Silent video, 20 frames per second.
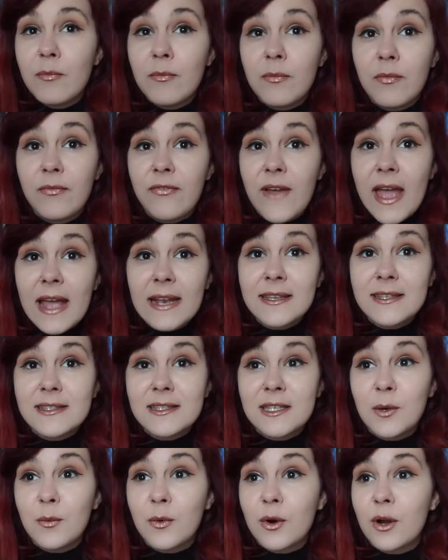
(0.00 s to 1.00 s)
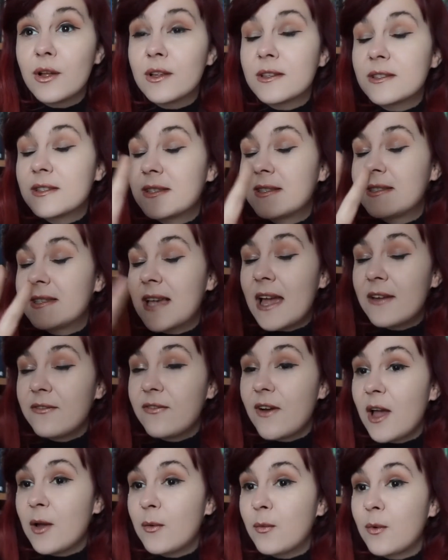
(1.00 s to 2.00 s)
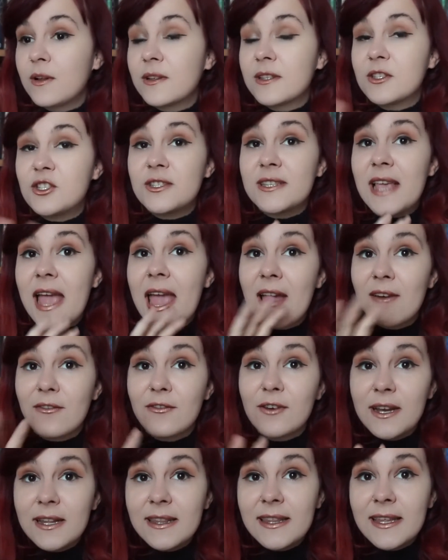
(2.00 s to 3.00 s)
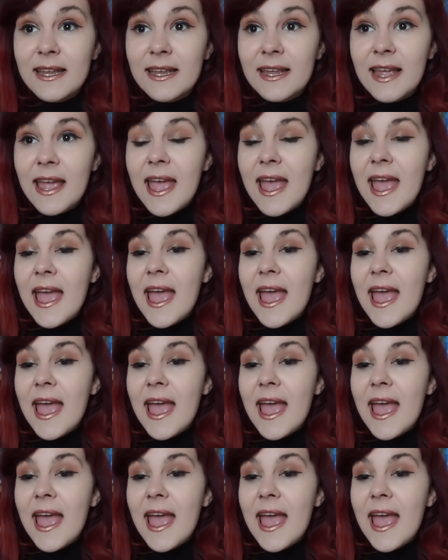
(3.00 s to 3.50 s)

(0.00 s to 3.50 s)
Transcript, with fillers: fantasy worlds, sci-fi worlds, just everything.